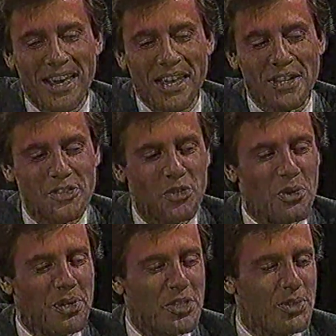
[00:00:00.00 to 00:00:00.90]
In school,
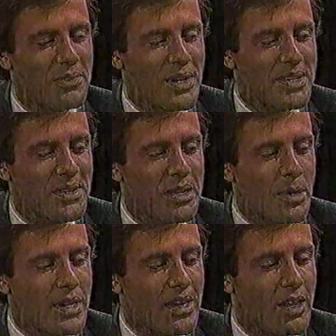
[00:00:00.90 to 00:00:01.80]
did you ever ask
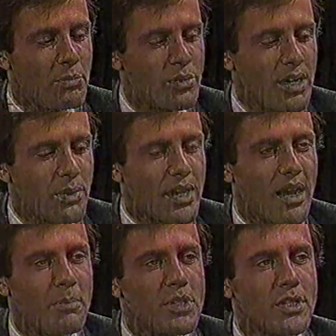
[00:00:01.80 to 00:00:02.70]
anybody to help you out with a
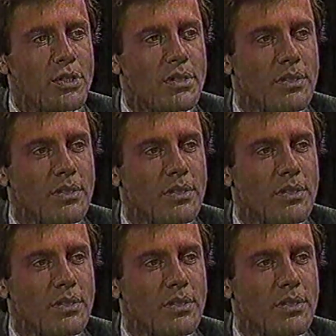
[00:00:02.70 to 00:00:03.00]
composition?